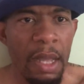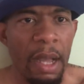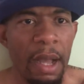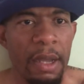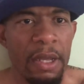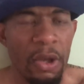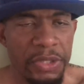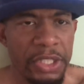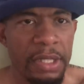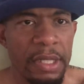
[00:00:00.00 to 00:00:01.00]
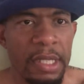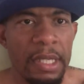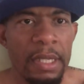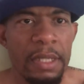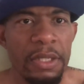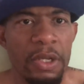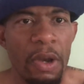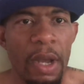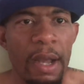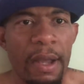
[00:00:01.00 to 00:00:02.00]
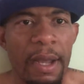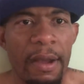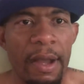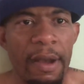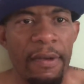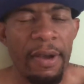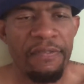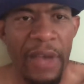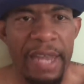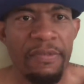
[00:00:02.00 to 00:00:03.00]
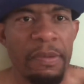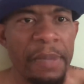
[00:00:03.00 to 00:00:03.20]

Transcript: culture, you know, a fight of a